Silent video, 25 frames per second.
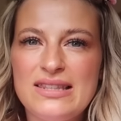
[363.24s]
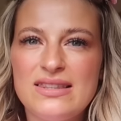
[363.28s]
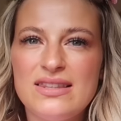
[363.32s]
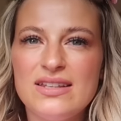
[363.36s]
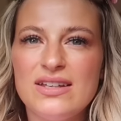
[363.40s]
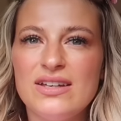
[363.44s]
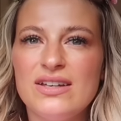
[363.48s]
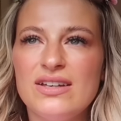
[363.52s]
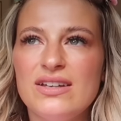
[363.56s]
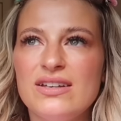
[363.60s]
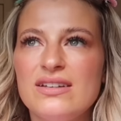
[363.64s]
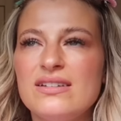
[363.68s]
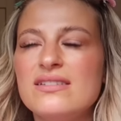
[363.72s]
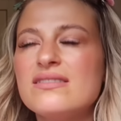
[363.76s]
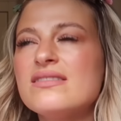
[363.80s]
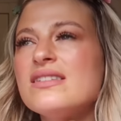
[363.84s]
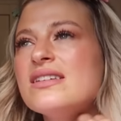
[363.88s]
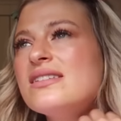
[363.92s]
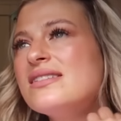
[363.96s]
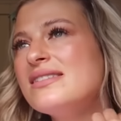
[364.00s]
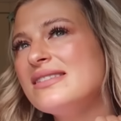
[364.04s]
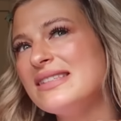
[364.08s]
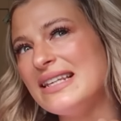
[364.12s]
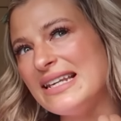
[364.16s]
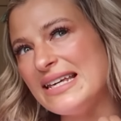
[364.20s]
the
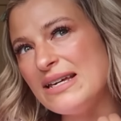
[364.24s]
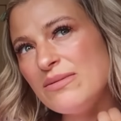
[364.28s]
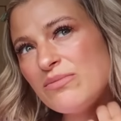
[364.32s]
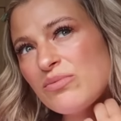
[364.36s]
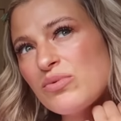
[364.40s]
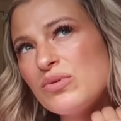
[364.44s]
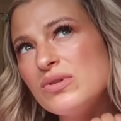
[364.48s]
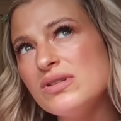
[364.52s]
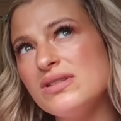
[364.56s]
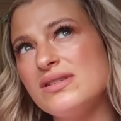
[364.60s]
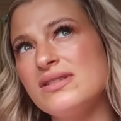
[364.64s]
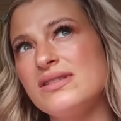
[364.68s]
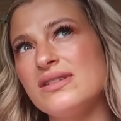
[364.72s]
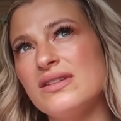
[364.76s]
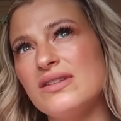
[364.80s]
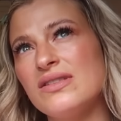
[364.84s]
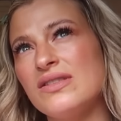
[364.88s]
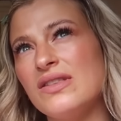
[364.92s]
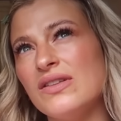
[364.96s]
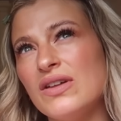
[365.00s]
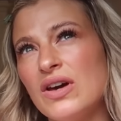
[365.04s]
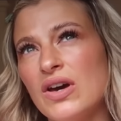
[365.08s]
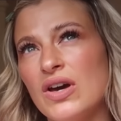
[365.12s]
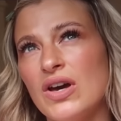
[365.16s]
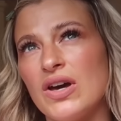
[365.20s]
sleep was
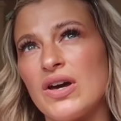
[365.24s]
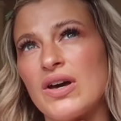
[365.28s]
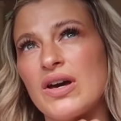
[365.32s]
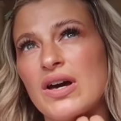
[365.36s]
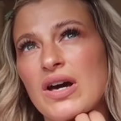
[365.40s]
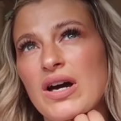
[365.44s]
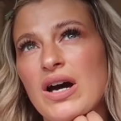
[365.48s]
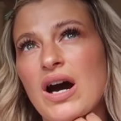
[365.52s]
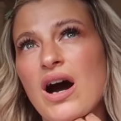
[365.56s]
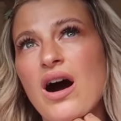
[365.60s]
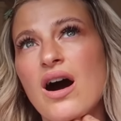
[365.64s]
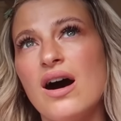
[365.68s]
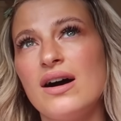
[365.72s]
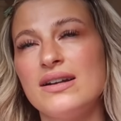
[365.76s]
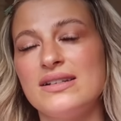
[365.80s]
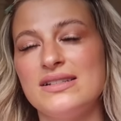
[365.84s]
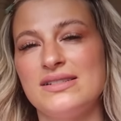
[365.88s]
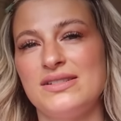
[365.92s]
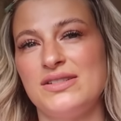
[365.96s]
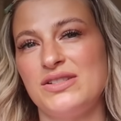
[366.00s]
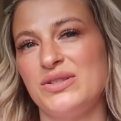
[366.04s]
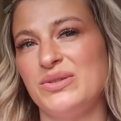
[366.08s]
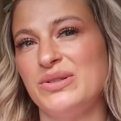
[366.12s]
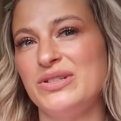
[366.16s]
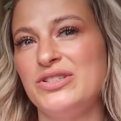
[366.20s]
the
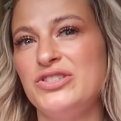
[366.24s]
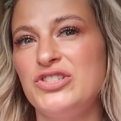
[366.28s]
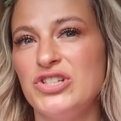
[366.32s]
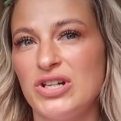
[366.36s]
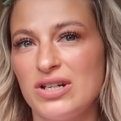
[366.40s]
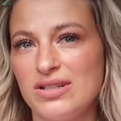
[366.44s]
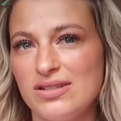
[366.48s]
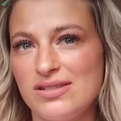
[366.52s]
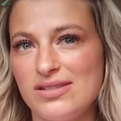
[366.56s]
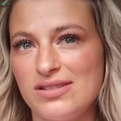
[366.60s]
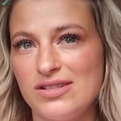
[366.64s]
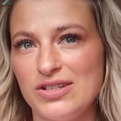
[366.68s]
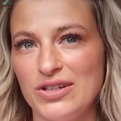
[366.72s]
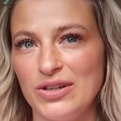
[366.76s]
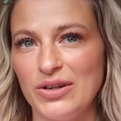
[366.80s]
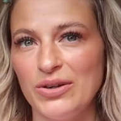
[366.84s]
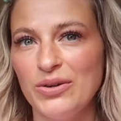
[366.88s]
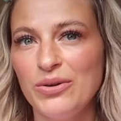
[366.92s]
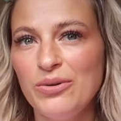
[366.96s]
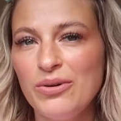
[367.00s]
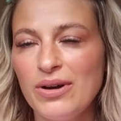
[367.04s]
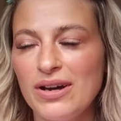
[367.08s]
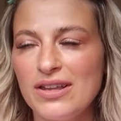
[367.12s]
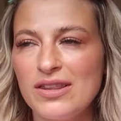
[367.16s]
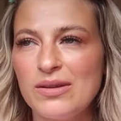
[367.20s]
hardest to adjust
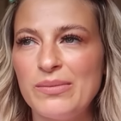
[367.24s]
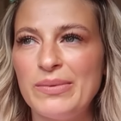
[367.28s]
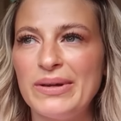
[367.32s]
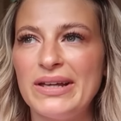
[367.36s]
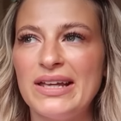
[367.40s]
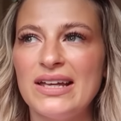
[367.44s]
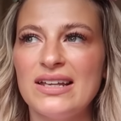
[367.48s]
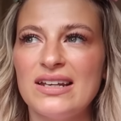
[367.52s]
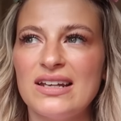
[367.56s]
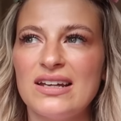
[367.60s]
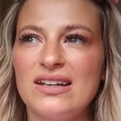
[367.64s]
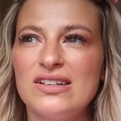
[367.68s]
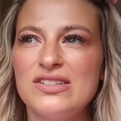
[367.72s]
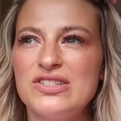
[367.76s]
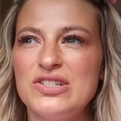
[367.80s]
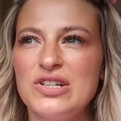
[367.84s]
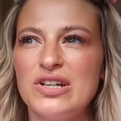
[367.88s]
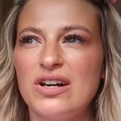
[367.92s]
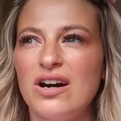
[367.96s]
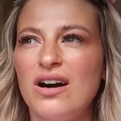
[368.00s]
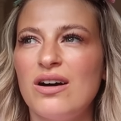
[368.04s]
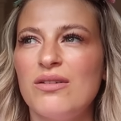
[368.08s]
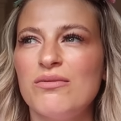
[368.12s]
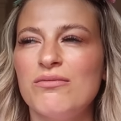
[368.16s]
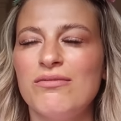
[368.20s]
to at the beginning because you
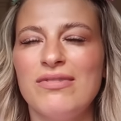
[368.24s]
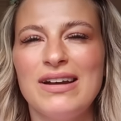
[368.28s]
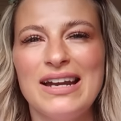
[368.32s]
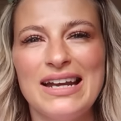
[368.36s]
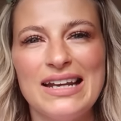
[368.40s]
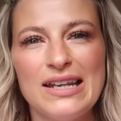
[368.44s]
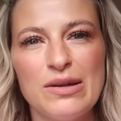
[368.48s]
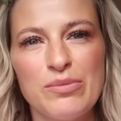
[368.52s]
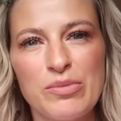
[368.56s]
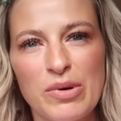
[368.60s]
can't really